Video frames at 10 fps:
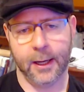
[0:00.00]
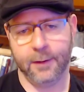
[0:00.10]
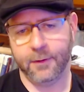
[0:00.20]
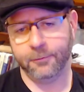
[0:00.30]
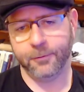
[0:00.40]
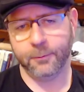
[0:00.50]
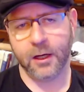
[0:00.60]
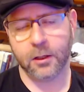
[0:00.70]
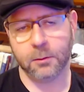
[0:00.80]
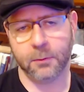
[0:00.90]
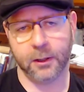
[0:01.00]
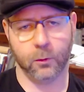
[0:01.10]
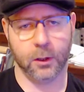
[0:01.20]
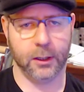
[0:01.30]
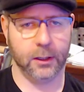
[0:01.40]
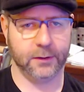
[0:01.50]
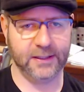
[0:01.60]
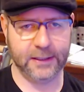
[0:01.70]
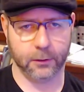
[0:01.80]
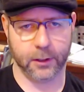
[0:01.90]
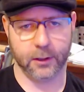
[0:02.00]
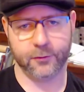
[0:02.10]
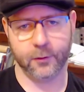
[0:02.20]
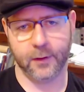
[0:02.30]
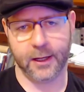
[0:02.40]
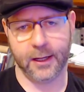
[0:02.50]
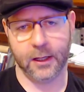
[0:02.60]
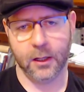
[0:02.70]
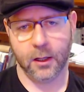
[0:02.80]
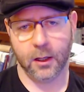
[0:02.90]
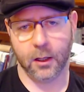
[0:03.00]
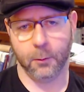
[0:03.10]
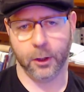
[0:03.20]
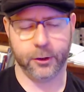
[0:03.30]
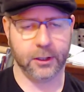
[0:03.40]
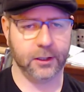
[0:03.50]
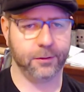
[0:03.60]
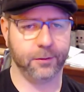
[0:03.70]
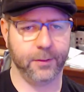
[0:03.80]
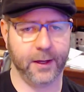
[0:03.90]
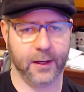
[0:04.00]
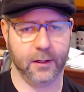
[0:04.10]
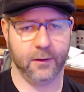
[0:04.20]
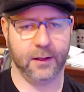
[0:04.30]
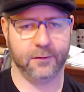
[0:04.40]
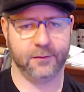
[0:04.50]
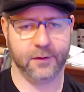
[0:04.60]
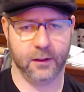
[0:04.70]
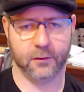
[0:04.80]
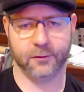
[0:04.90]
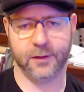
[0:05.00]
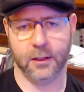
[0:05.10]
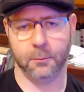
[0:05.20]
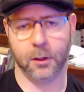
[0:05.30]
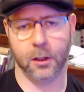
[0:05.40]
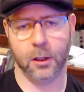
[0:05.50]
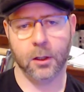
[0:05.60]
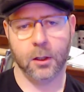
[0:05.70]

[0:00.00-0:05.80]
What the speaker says: And then from there, you might want to tier it so that underneath that sales data mart,